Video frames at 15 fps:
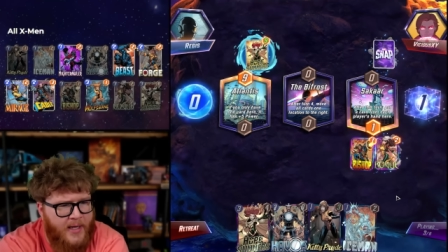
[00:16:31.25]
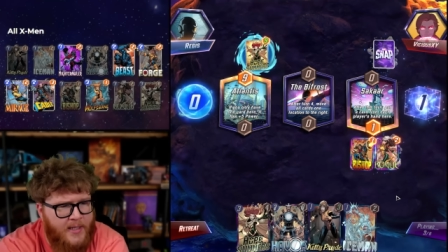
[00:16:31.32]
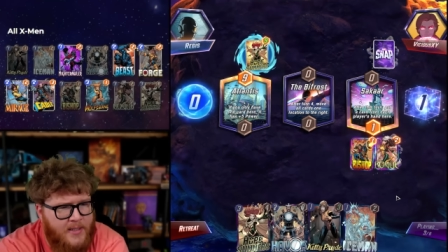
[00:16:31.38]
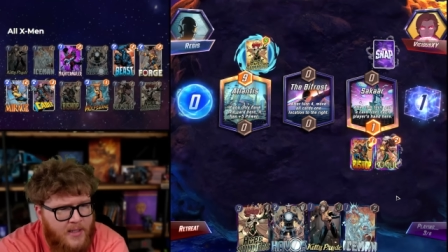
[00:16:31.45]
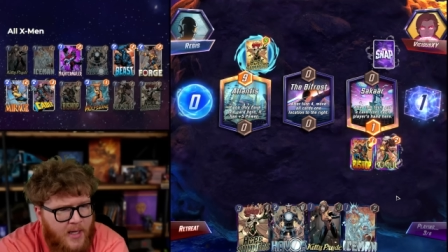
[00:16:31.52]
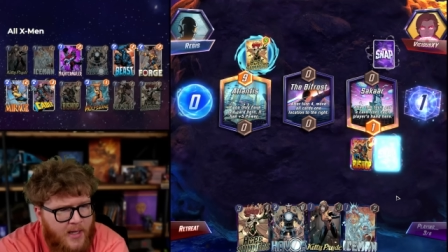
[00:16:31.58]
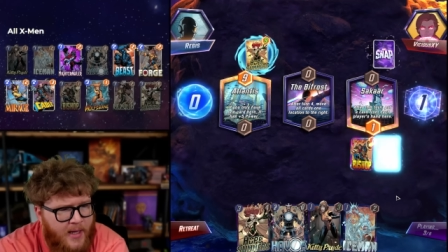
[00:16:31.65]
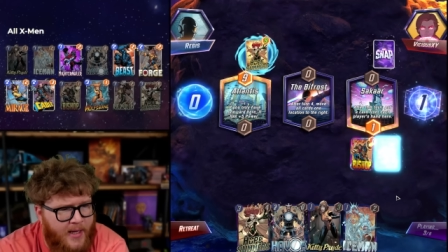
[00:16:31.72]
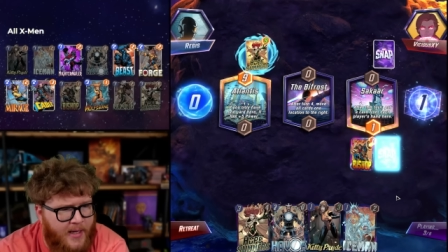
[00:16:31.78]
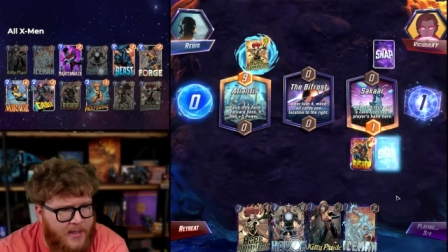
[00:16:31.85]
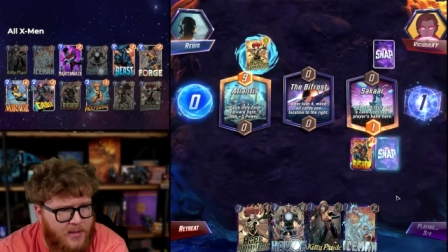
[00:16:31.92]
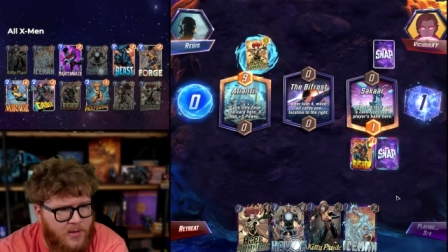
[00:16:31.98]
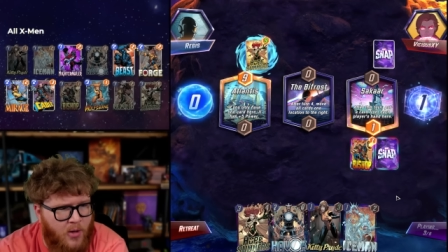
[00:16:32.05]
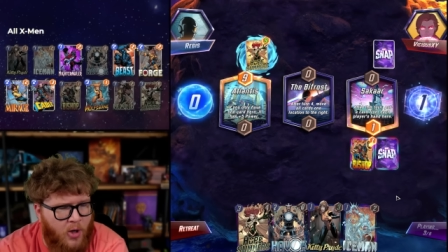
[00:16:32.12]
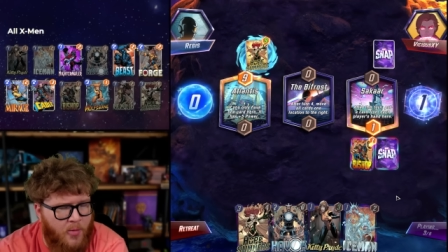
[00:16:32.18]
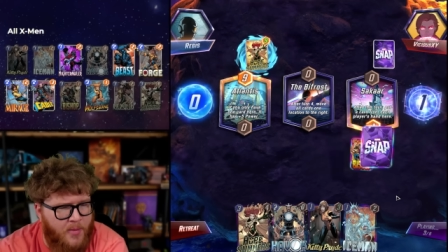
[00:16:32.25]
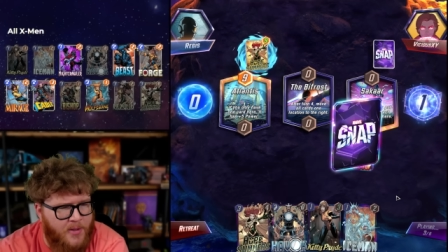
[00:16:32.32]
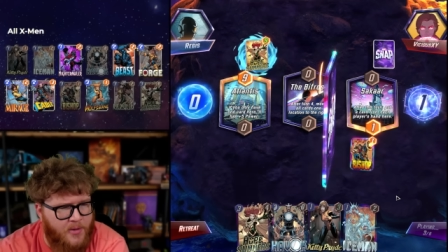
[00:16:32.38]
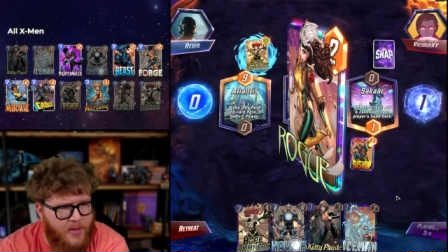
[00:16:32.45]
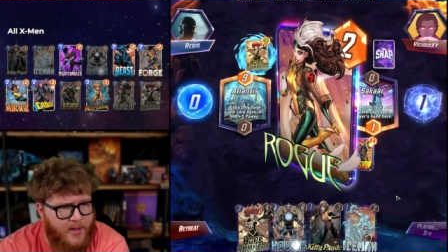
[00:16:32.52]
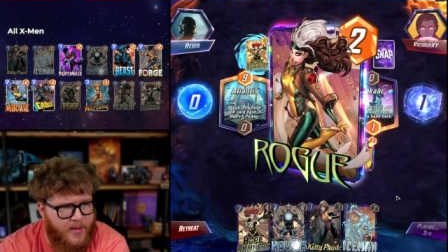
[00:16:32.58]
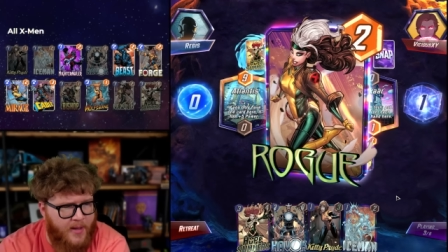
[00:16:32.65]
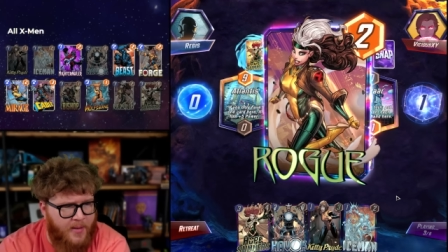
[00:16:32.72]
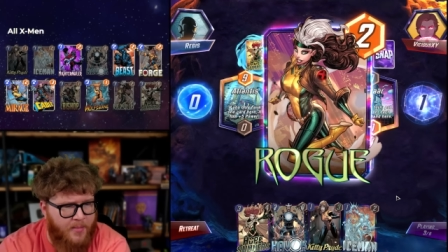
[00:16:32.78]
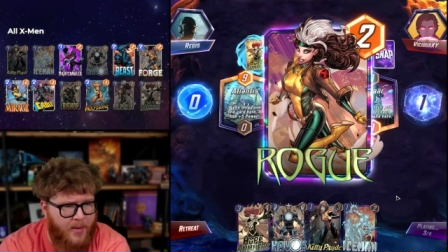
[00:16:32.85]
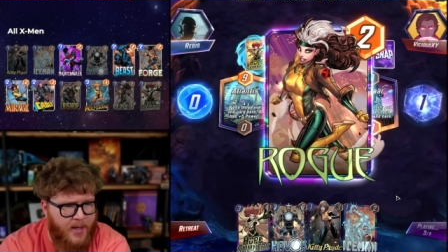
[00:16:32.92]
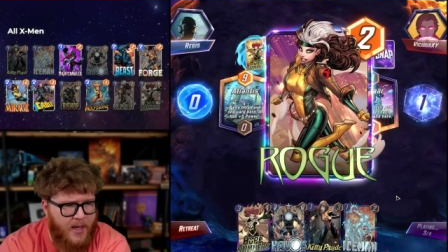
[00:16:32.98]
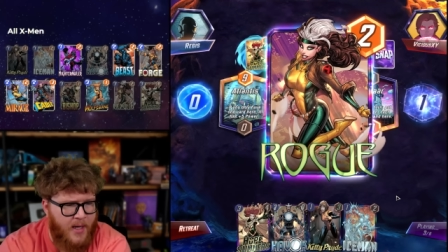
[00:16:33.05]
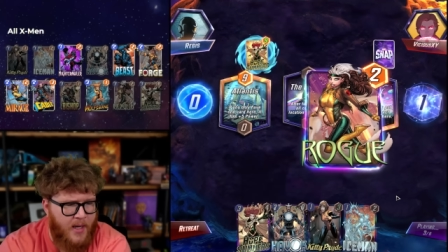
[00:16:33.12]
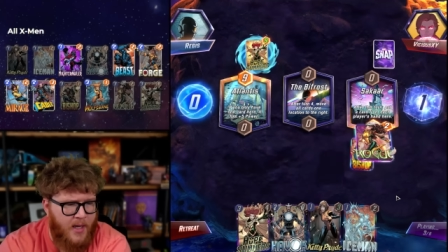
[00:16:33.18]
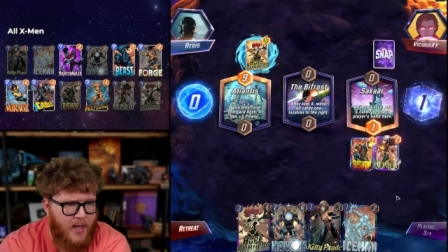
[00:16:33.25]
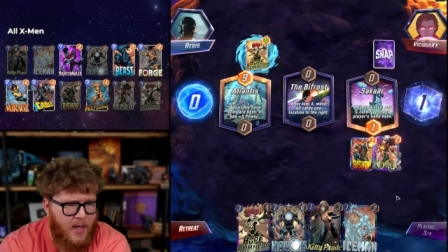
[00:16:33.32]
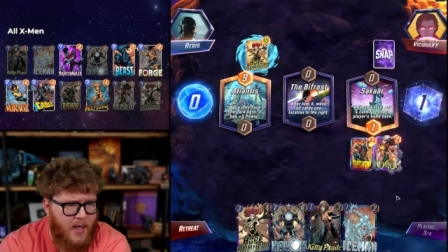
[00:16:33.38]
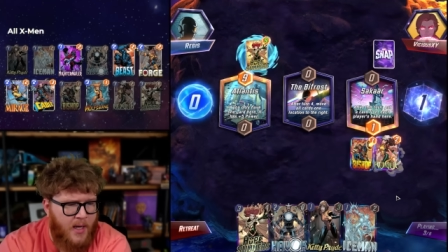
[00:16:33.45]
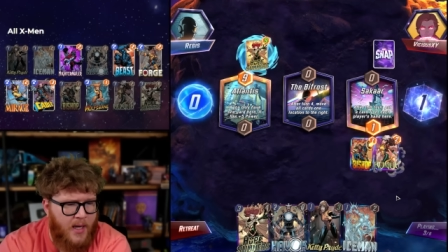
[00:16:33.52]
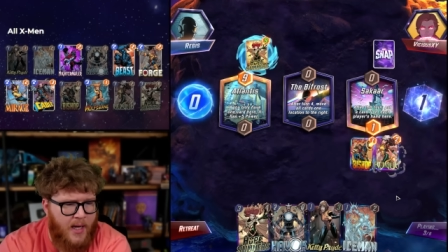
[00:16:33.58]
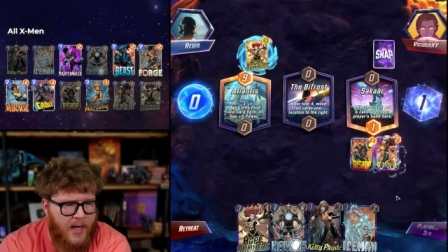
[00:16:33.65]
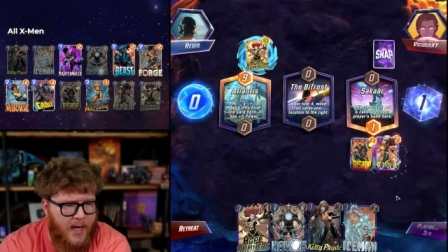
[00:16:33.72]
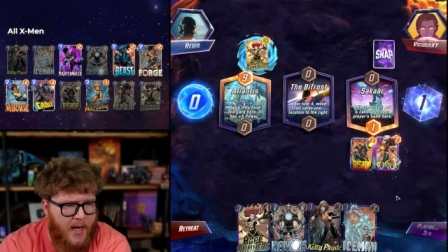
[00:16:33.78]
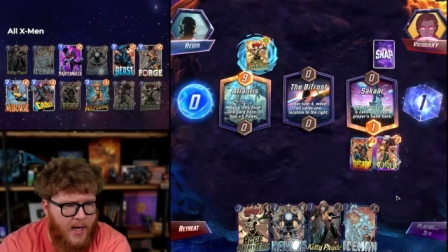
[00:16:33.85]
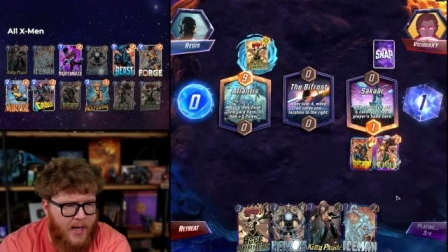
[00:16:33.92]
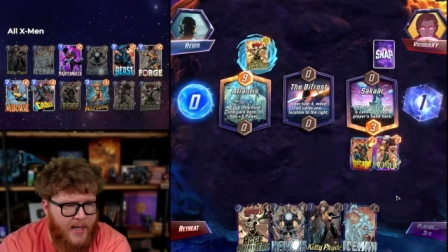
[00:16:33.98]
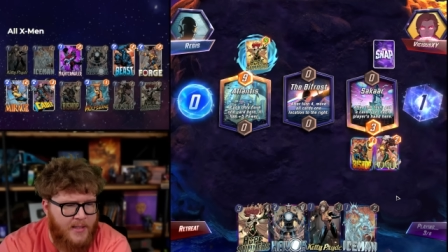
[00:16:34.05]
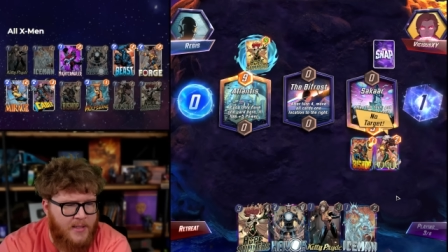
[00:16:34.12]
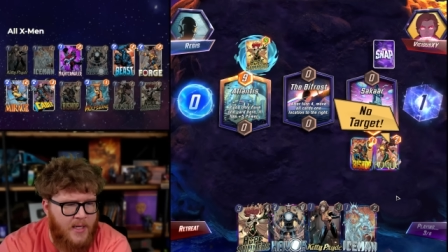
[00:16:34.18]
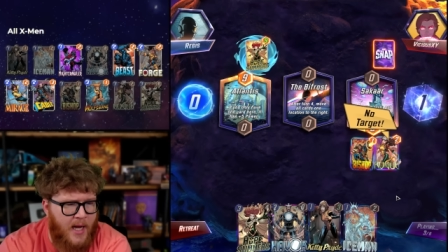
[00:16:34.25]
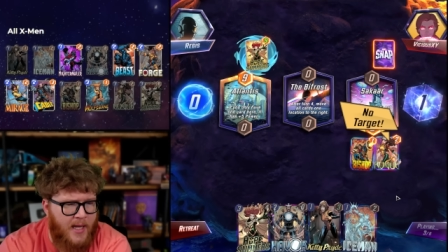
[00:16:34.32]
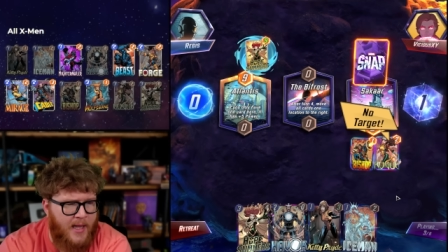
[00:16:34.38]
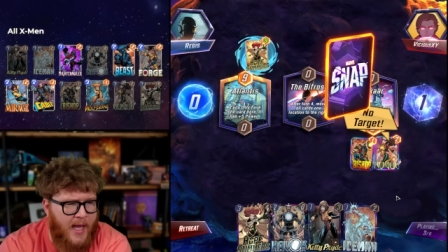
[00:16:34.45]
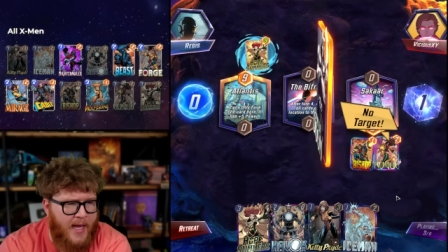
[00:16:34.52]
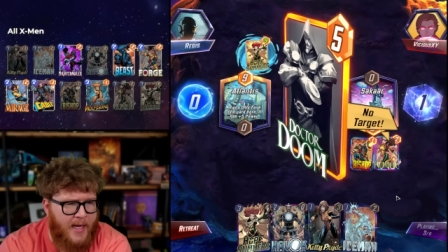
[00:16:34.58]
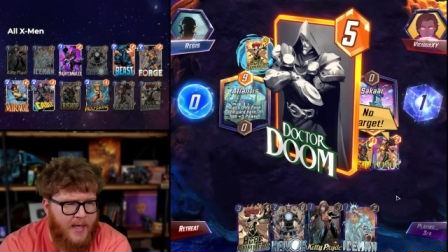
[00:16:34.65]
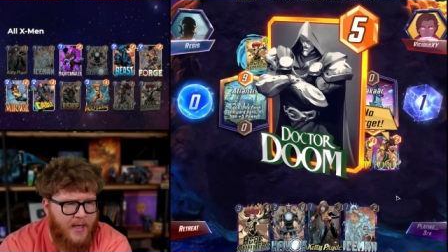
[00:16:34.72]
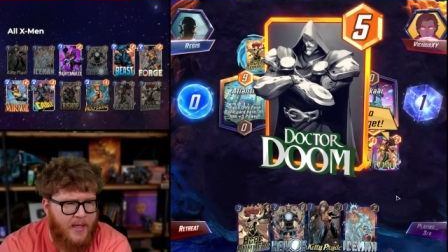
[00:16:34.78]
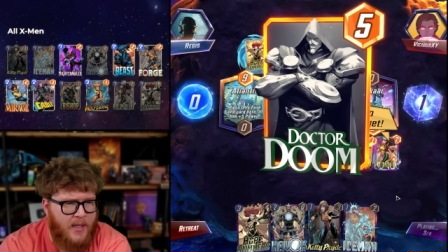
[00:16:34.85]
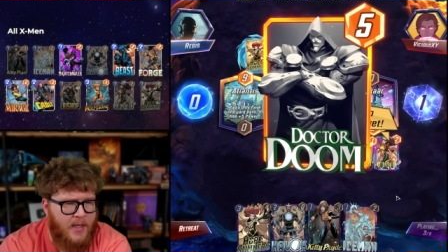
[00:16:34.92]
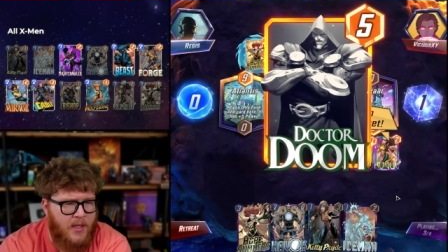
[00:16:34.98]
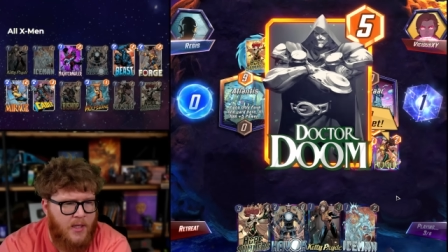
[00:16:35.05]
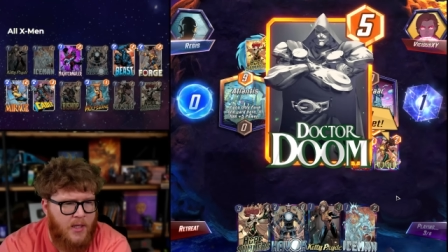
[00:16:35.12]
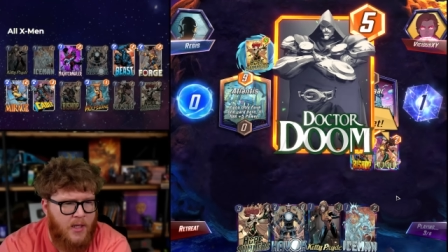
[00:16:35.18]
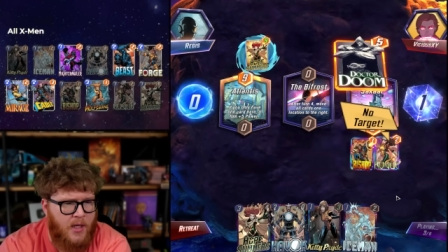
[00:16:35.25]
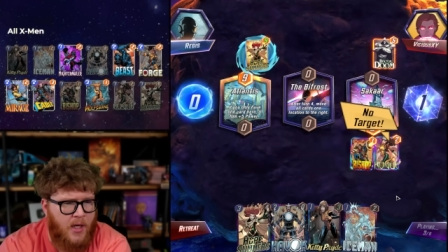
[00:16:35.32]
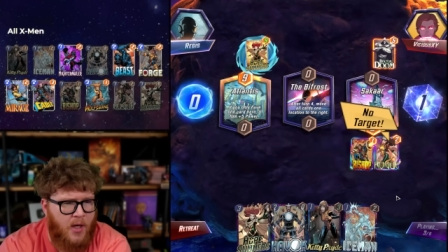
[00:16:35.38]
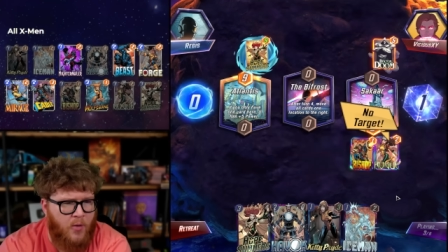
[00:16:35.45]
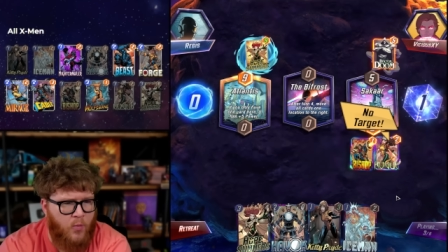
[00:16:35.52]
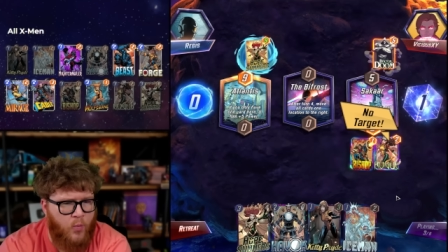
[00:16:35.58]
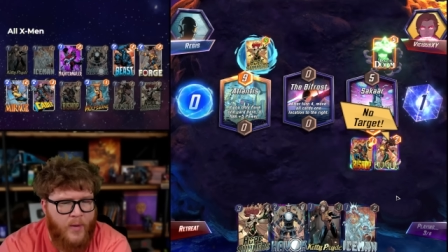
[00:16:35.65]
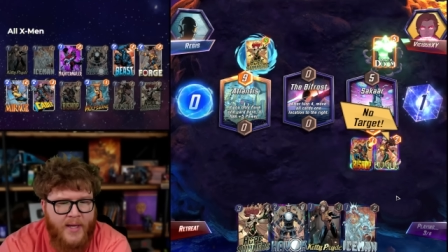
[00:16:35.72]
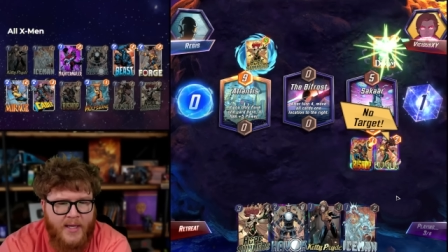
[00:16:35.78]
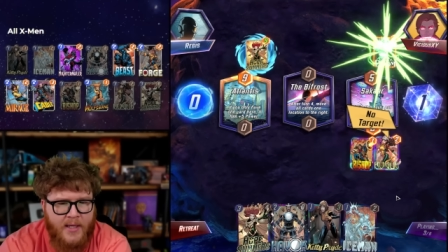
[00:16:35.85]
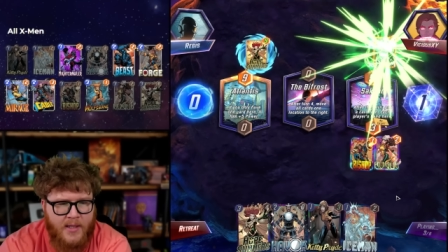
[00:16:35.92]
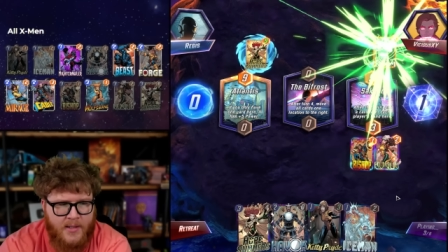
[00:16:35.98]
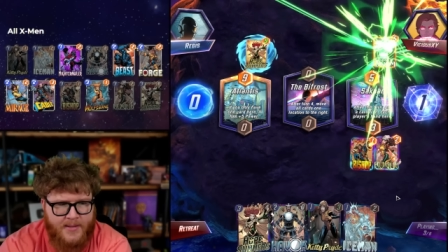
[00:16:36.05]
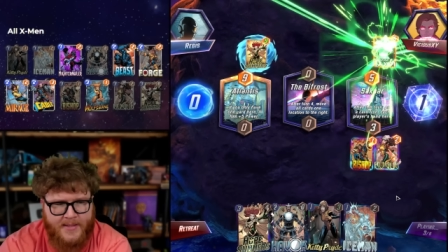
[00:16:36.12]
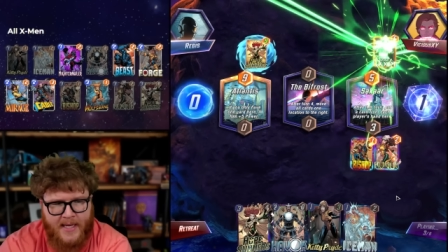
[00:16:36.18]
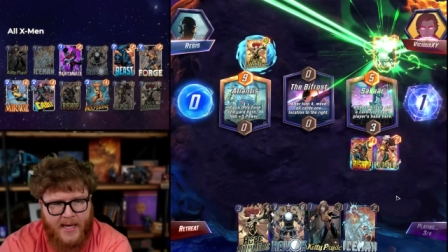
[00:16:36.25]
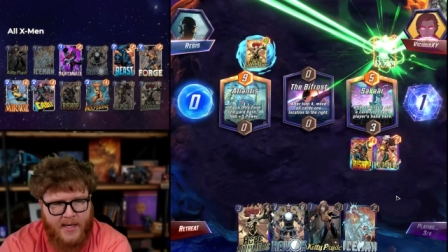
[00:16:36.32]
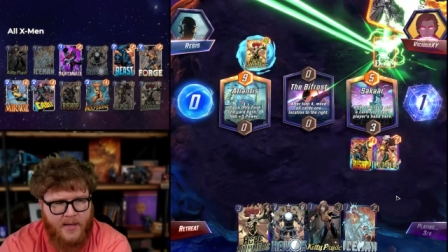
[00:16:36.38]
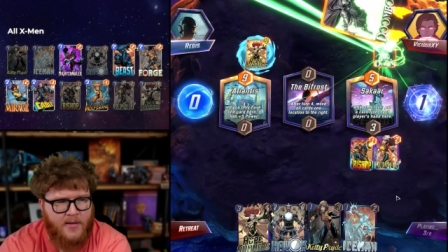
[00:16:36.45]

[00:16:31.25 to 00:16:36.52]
It's not like it's garbage or anything, but uh, it's not like a real deck.